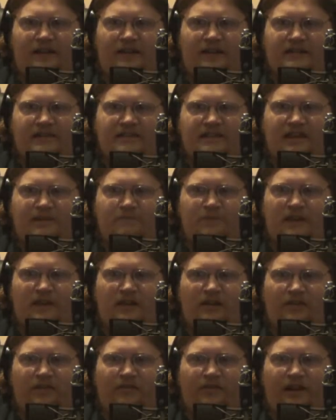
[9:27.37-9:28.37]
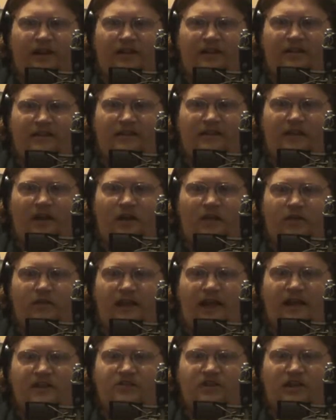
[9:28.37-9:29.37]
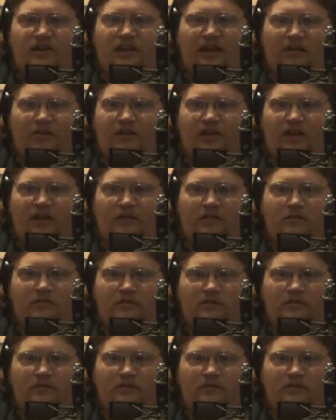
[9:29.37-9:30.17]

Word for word: It's up here, right? Oh, yeah, it's right there. Duh.